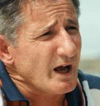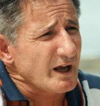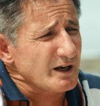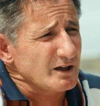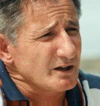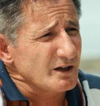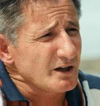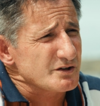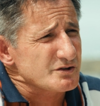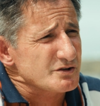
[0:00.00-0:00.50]

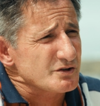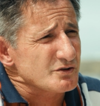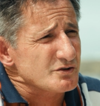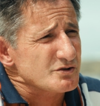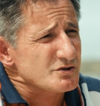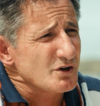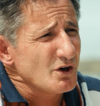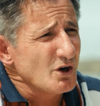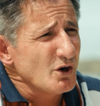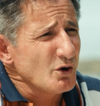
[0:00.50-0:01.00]

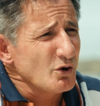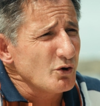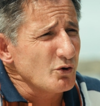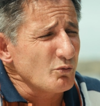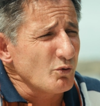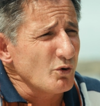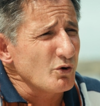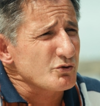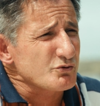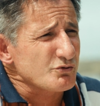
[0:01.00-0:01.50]
adolescents
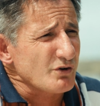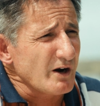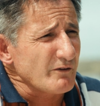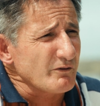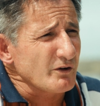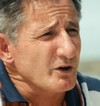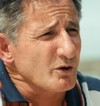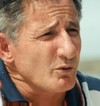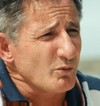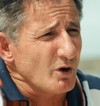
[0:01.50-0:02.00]
who weren't
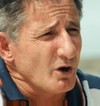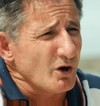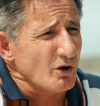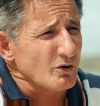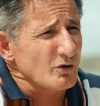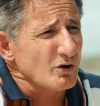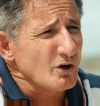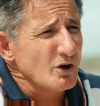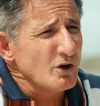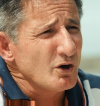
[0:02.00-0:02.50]
travelling
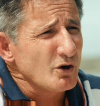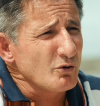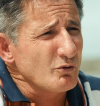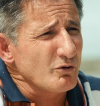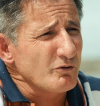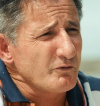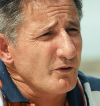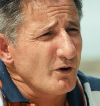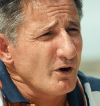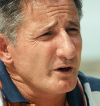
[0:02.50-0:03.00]
well, who
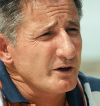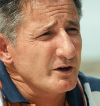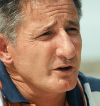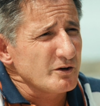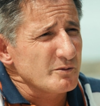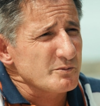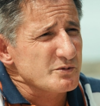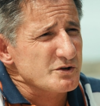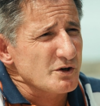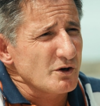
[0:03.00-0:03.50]
were
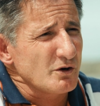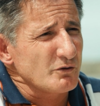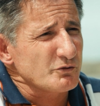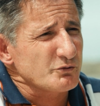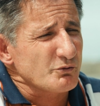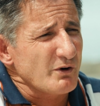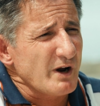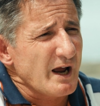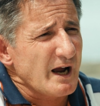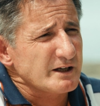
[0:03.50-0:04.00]
finding
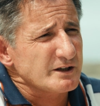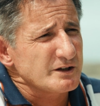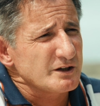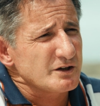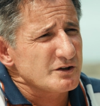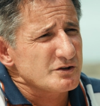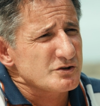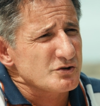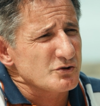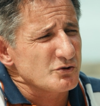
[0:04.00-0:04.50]
themselves
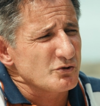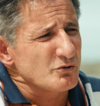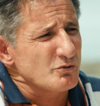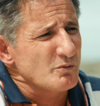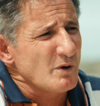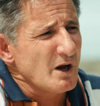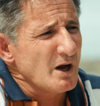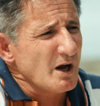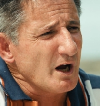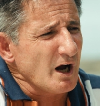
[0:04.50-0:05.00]
reacting
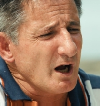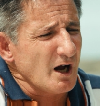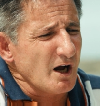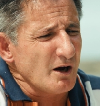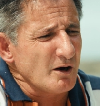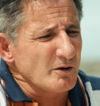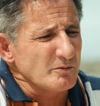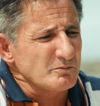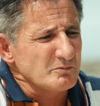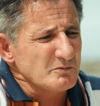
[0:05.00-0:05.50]
to
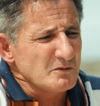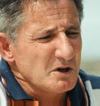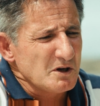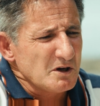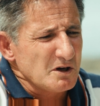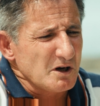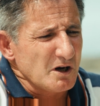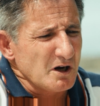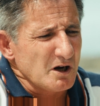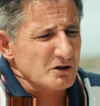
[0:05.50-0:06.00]

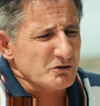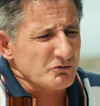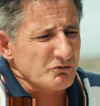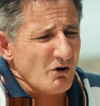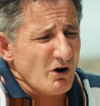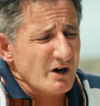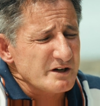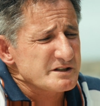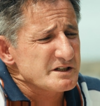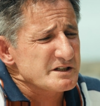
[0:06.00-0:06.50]

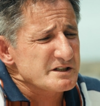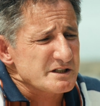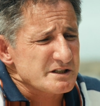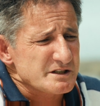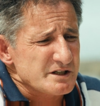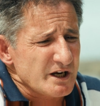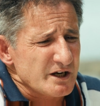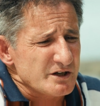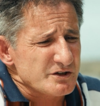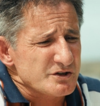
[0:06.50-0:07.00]
crises
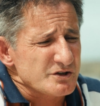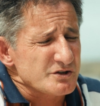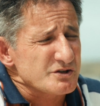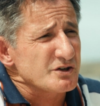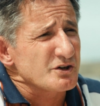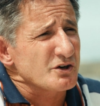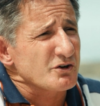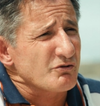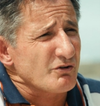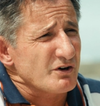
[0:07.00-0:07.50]
and
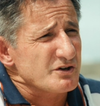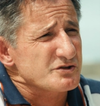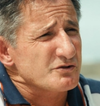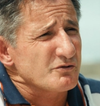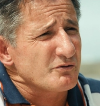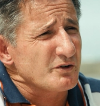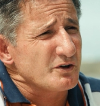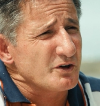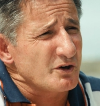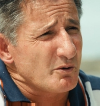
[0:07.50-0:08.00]
tensions in
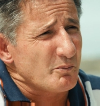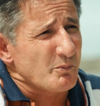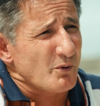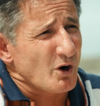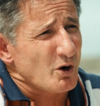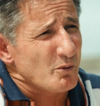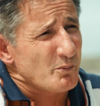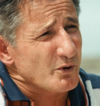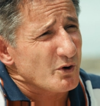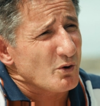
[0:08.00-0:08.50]
aggressive and
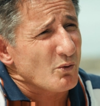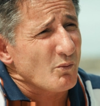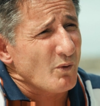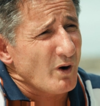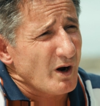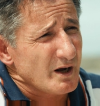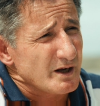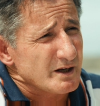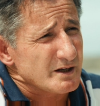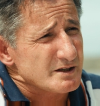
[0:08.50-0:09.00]
inappropriate
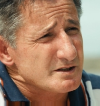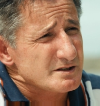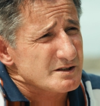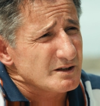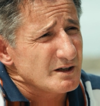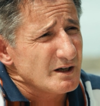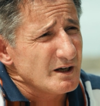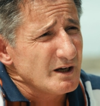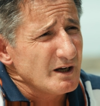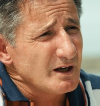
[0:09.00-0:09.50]

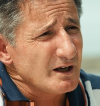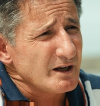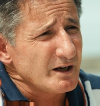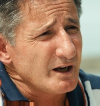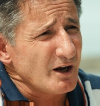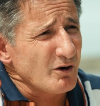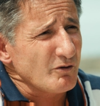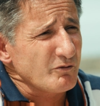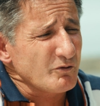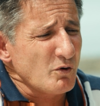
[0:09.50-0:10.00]
ways.
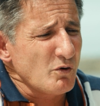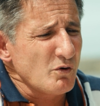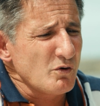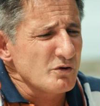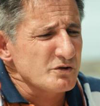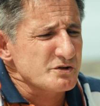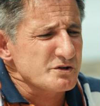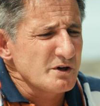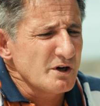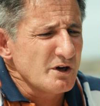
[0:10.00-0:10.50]
Now, of
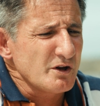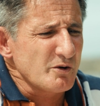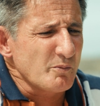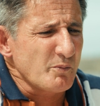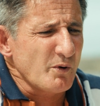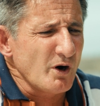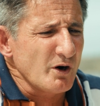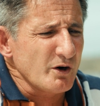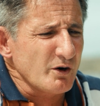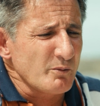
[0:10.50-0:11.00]
course, the
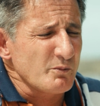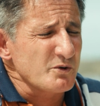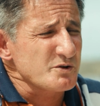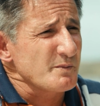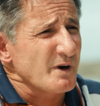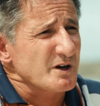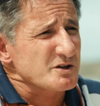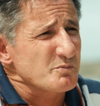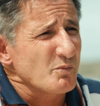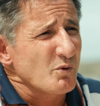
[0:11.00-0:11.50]
program
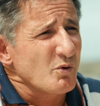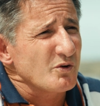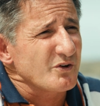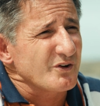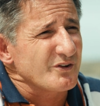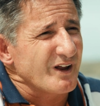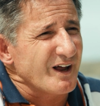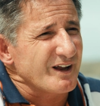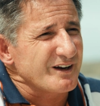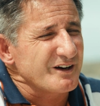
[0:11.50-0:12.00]
was much more
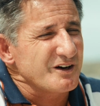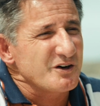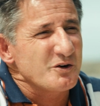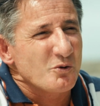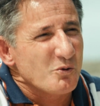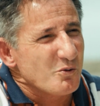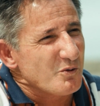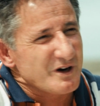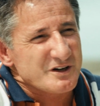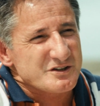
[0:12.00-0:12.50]
than that, and
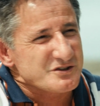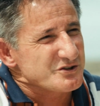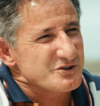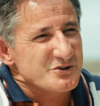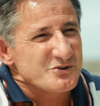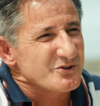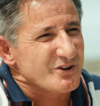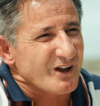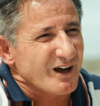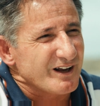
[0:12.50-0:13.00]
he always
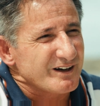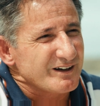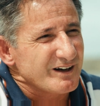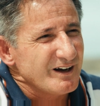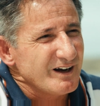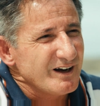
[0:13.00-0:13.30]
knew that